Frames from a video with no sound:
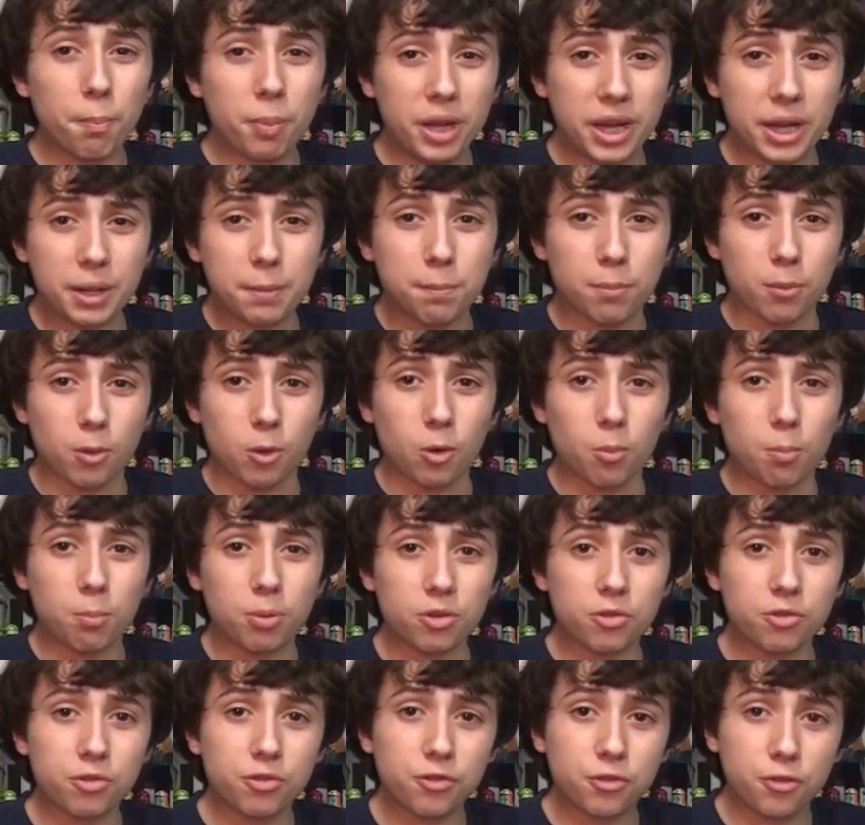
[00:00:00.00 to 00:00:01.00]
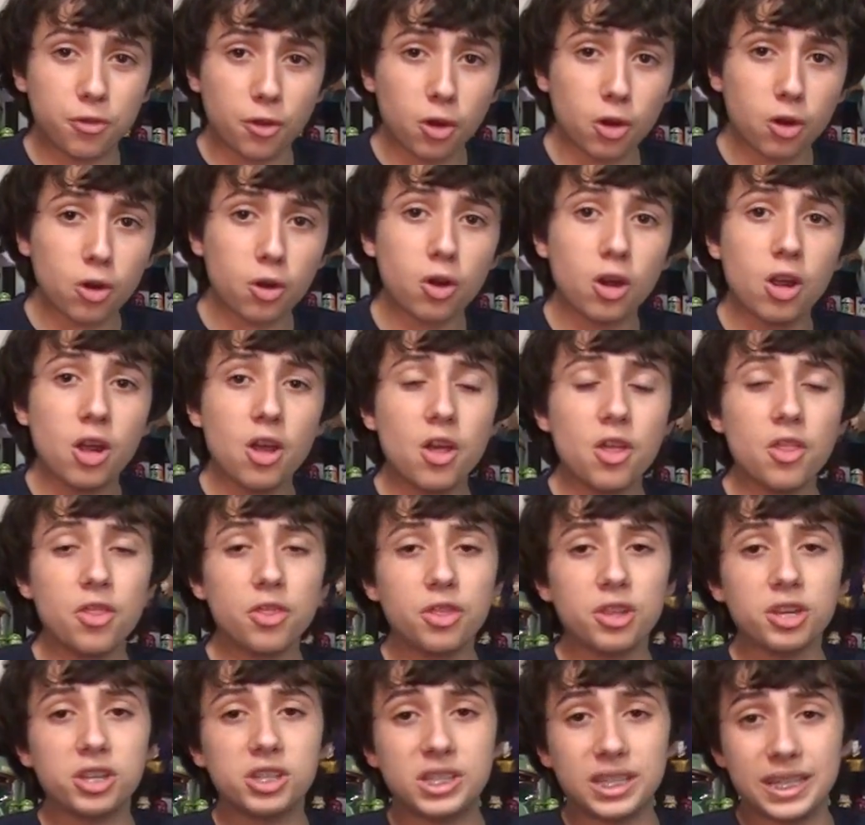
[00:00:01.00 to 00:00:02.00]
people prefer
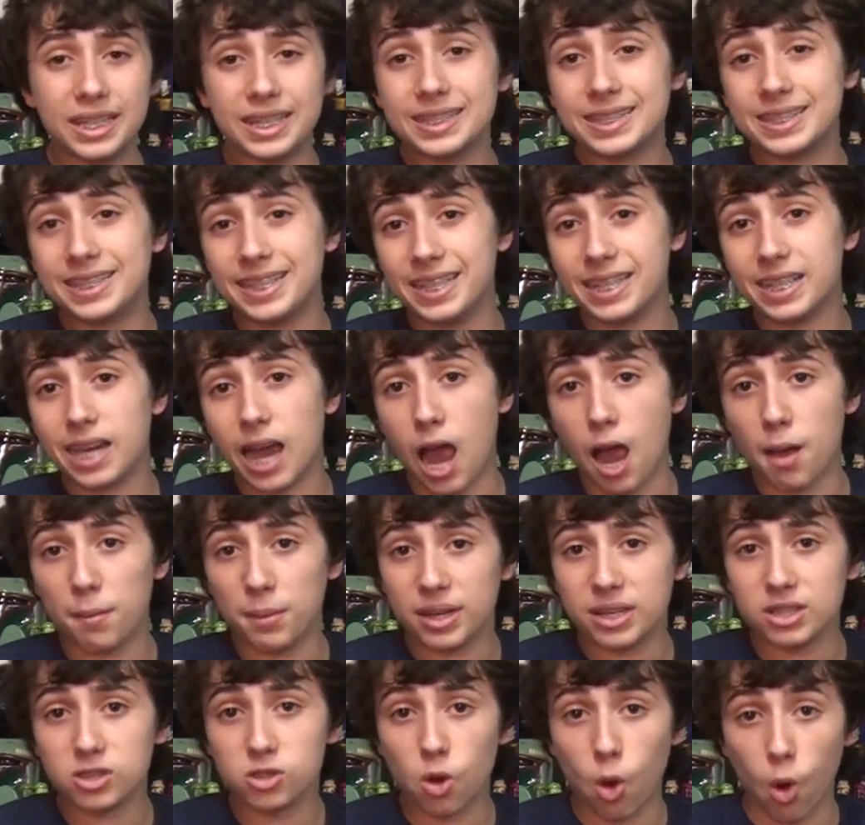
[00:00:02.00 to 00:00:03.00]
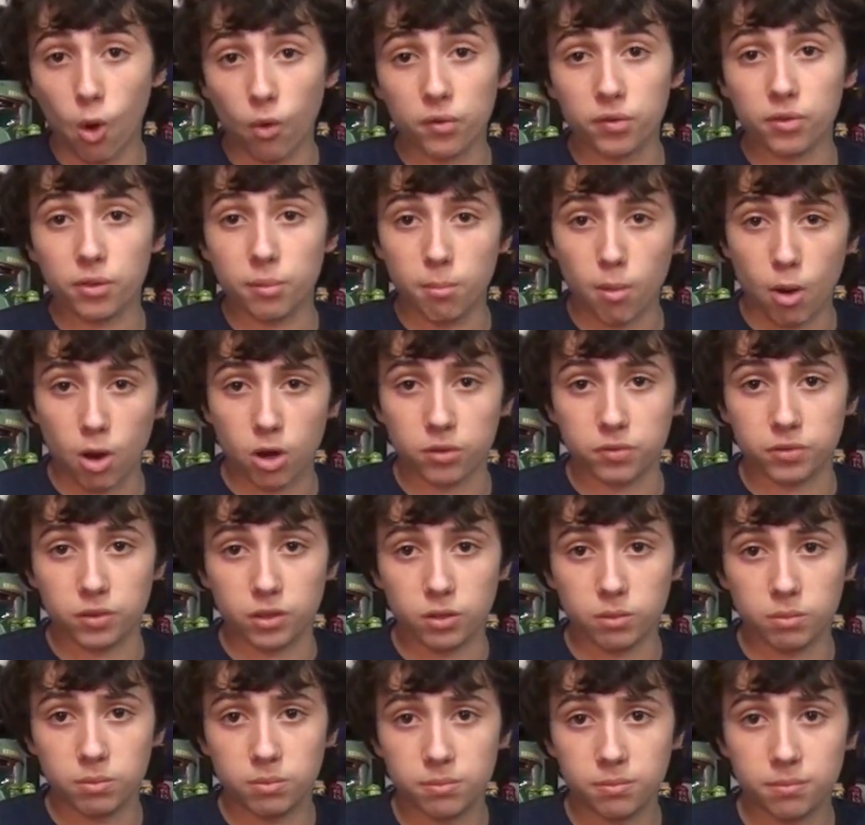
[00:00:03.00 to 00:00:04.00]
the DC comics over the
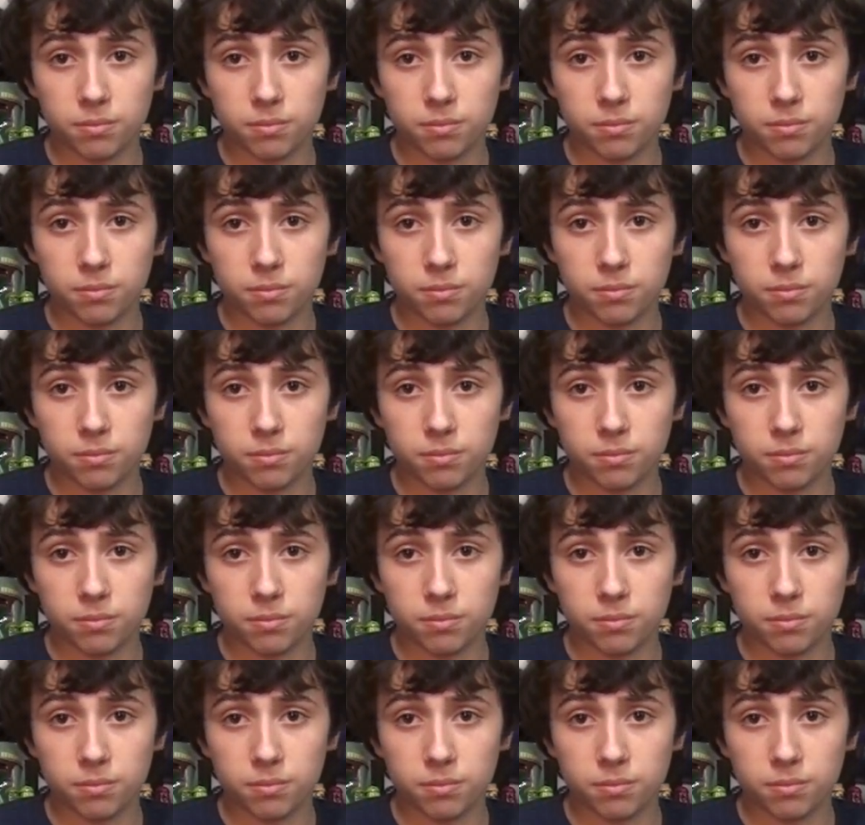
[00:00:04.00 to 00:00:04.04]
Marvel.